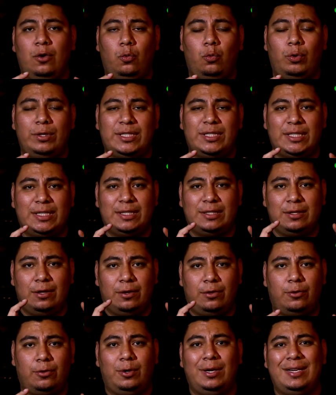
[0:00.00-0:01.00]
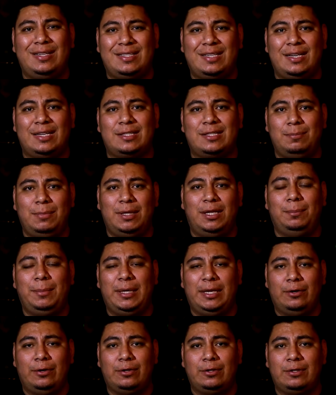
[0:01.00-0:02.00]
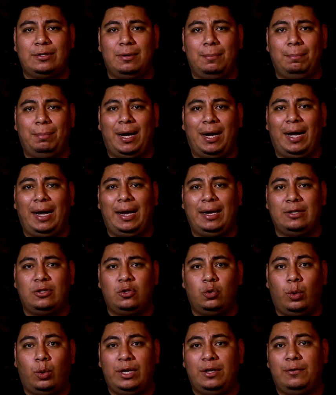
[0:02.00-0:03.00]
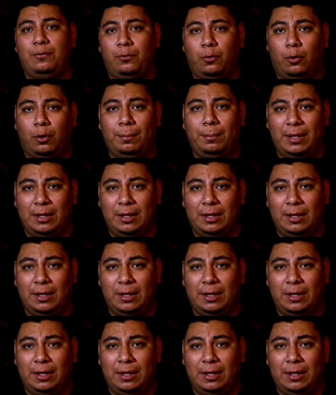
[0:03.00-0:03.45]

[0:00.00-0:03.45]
which is 36 millimeters by 24